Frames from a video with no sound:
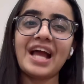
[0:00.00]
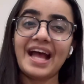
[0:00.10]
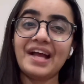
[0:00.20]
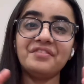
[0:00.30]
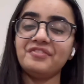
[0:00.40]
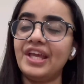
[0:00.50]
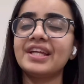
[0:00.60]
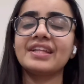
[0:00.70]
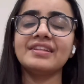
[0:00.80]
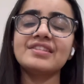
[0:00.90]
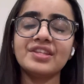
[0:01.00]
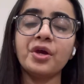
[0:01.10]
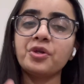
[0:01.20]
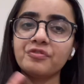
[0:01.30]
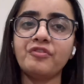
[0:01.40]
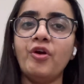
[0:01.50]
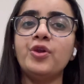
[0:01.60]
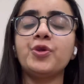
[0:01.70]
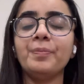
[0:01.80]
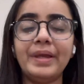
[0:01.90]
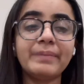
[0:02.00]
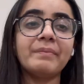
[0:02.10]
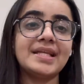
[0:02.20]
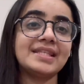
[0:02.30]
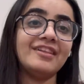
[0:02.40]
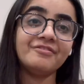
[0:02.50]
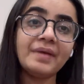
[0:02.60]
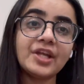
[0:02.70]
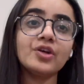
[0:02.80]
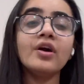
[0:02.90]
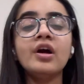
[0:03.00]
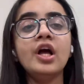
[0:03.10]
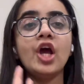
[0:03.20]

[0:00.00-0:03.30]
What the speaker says: I have taken this year to follow to make myself better,